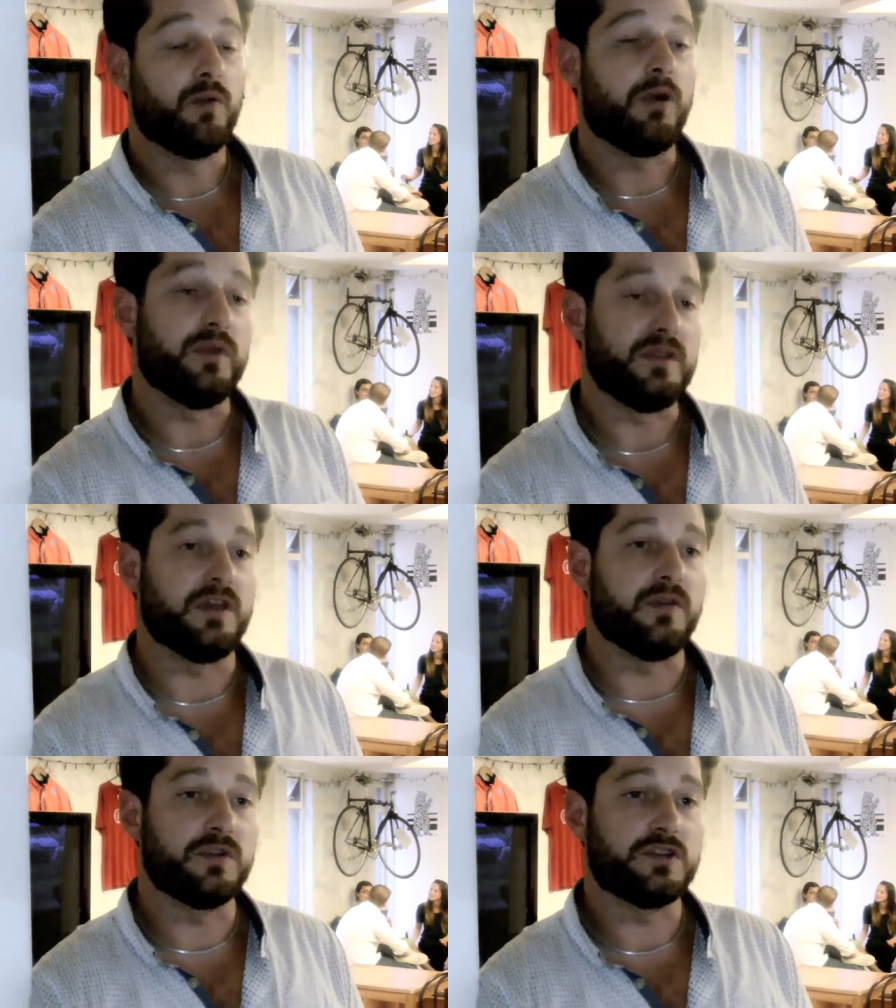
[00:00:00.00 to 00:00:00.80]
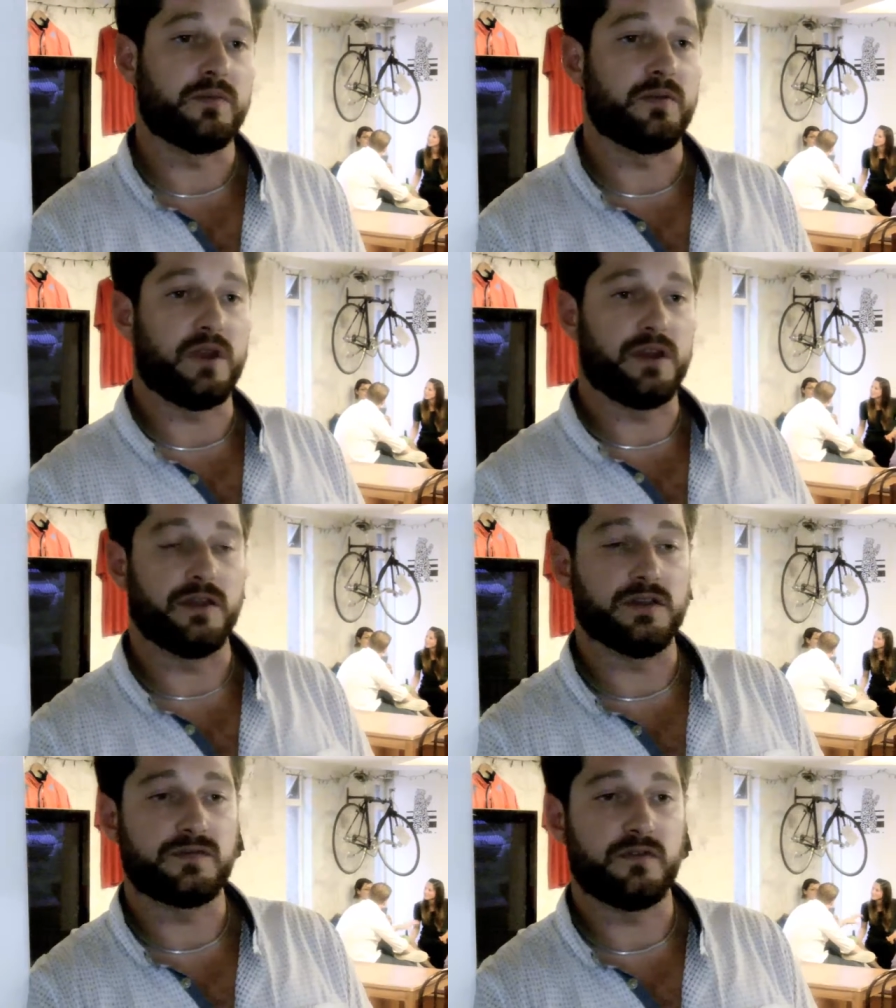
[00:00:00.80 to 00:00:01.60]
What we do which would be really
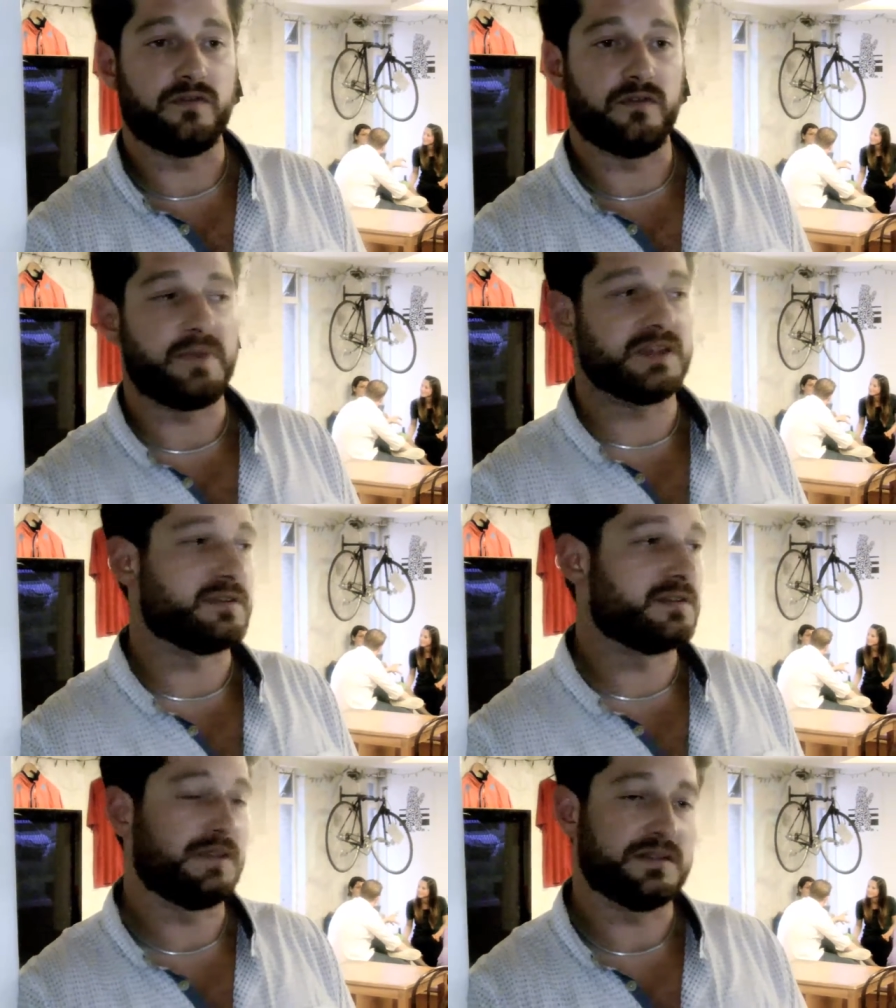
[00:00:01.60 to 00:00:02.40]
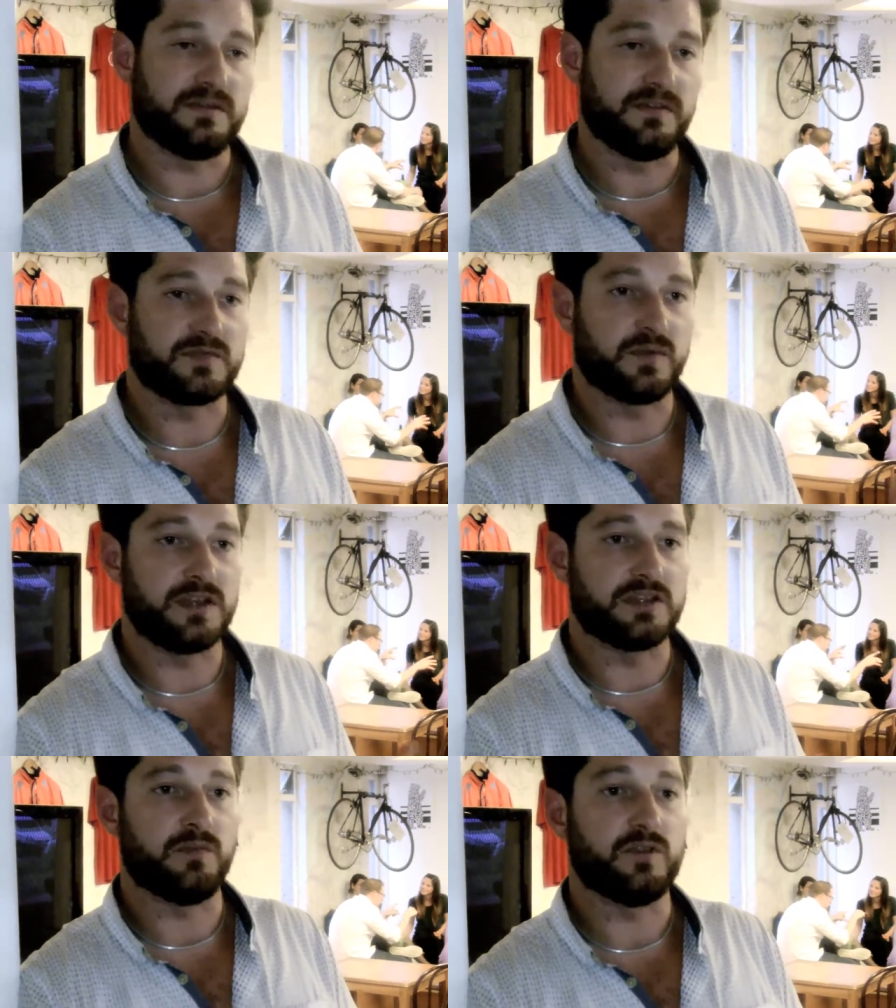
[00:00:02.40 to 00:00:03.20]
useful for businesses in this
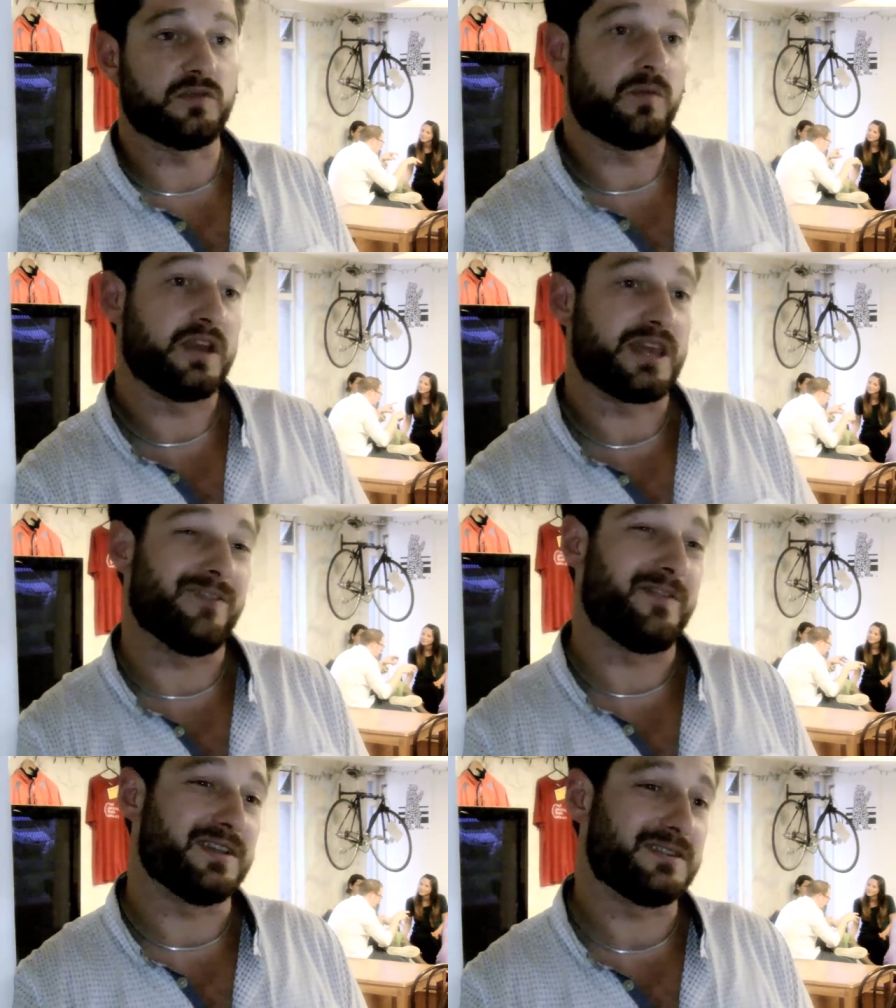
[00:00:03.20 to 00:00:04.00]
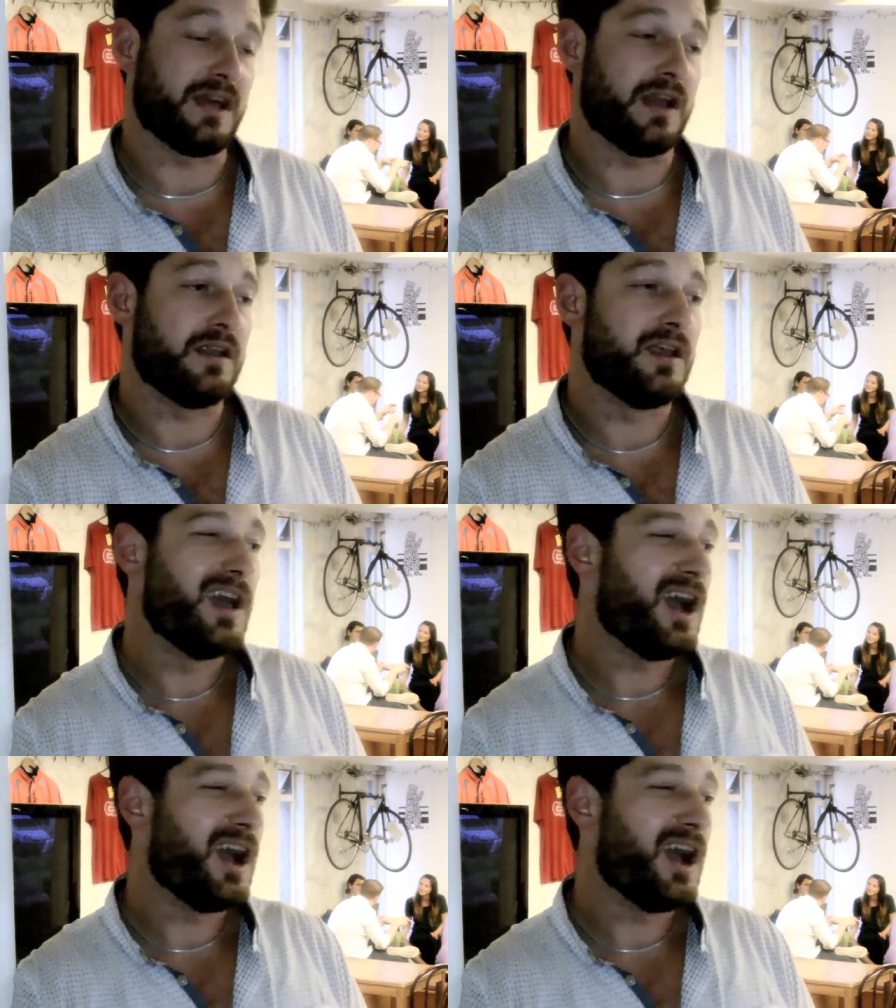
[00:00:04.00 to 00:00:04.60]
region, which will really get things done,